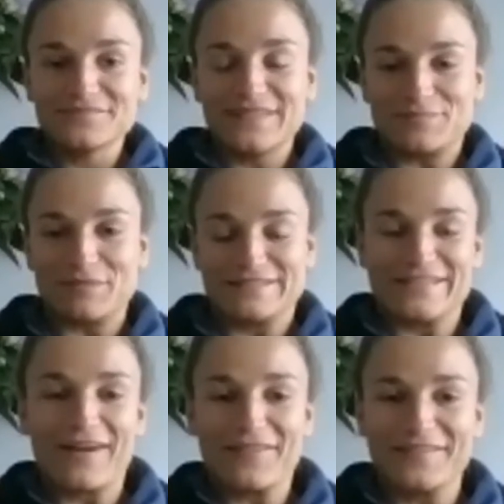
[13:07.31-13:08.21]
It's been
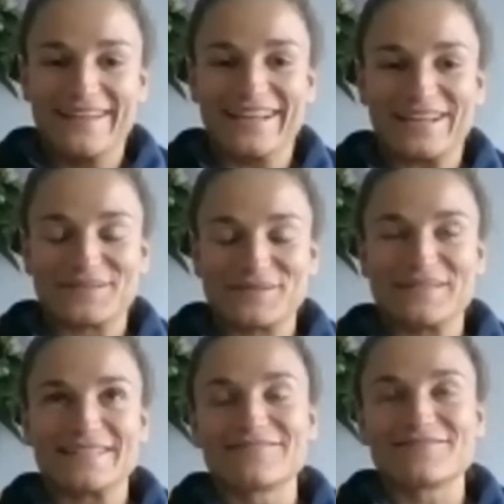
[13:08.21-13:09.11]
tough because we
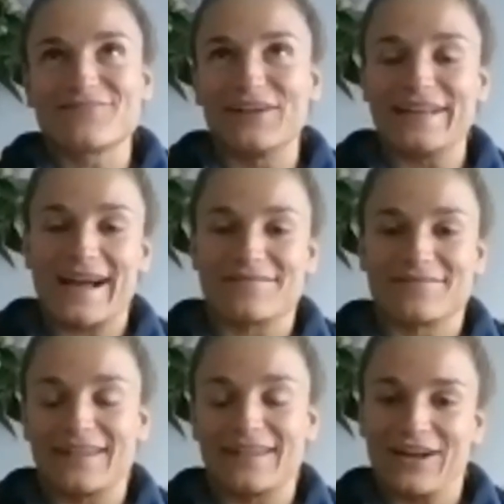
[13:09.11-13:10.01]
didn't really
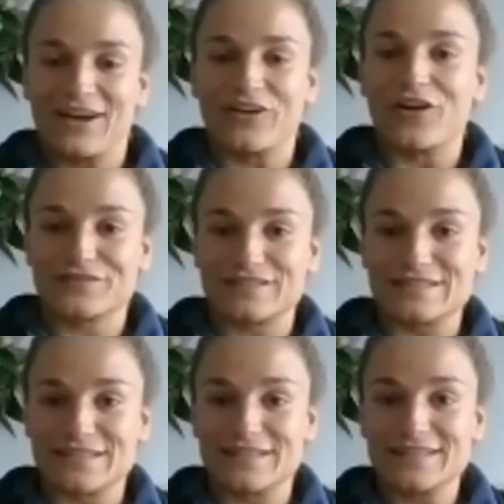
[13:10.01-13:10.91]
have like an off
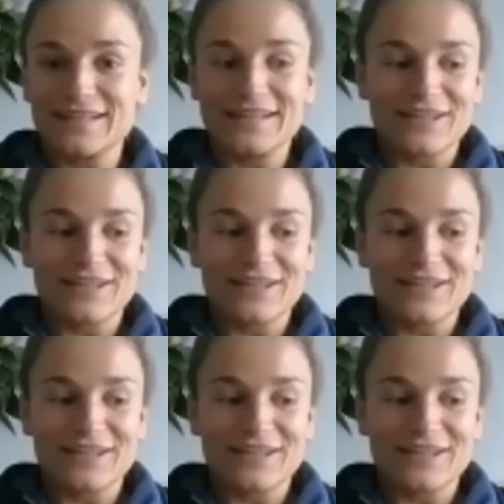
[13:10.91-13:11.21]
season,